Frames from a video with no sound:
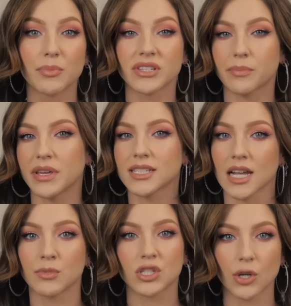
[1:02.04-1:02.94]
up is a piece
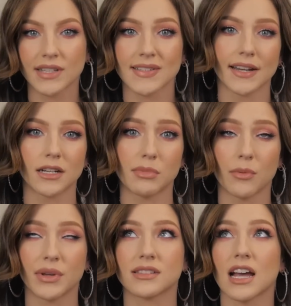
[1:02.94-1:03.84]
I'm so excited
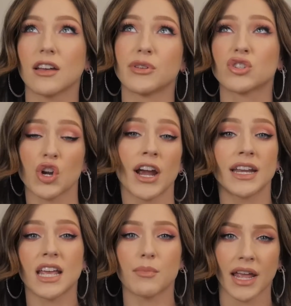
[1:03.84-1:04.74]
about because I've been trying
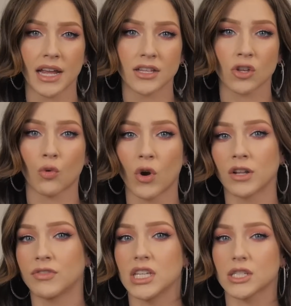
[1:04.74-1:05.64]
to get my hands on one
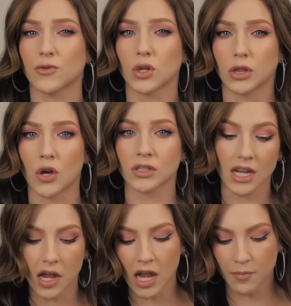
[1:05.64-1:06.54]
of these for a long
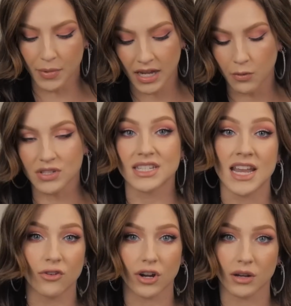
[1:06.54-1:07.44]
time, but it was
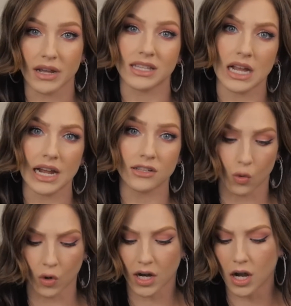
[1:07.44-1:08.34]
never in my size
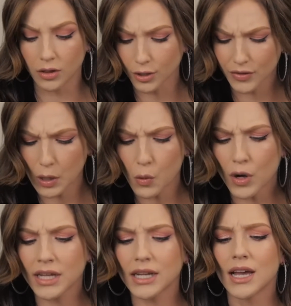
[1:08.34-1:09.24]
or color that I
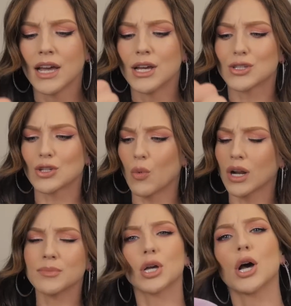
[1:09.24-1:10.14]
wanted. So what
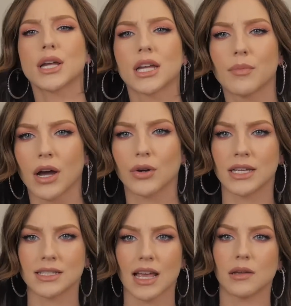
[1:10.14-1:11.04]
I'm talking about
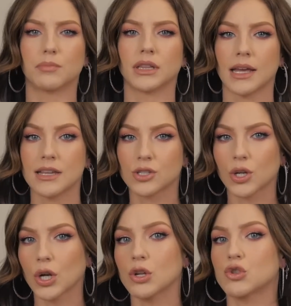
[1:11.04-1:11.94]
is a
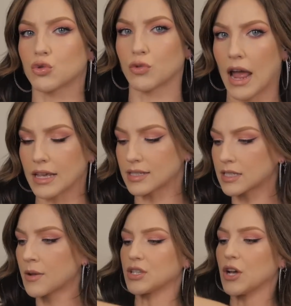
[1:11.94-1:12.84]
blazer
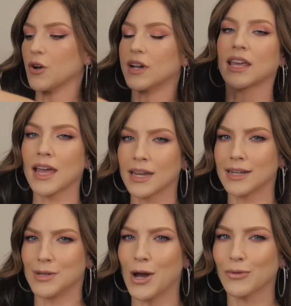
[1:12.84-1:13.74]
dress. So
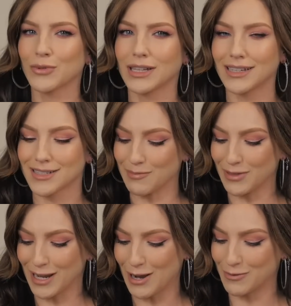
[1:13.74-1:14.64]
again, not really
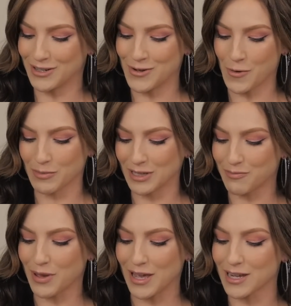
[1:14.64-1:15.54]
something I would normally
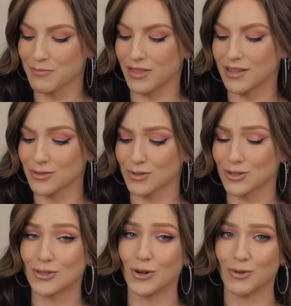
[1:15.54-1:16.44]
pick, but these are
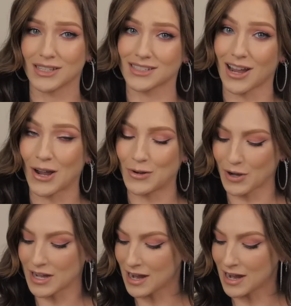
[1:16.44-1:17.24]
so in style right